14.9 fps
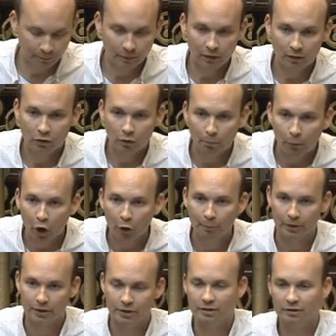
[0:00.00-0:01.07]
The
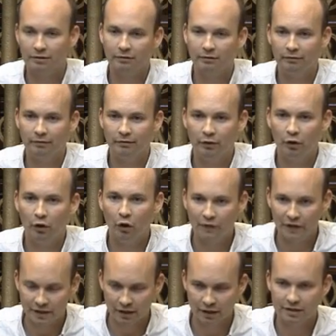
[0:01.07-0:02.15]
purpose of
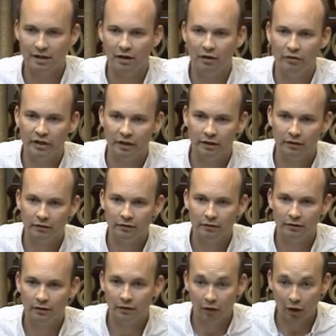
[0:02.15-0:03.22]
this austerity,
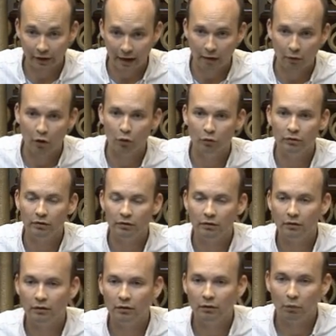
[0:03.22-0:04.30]
like our own,
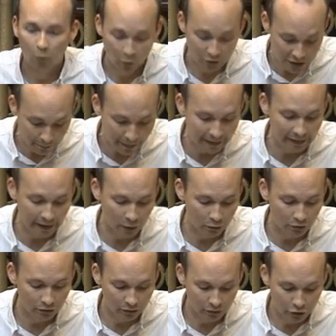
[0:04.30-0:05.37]
was to bail out
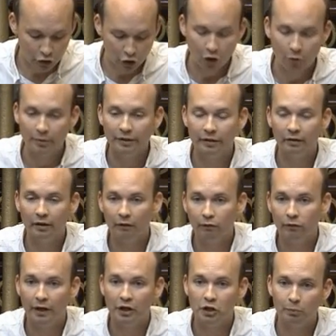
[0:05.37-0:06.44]
German and
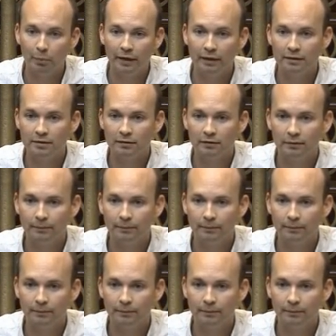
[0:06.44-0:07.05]
French banks.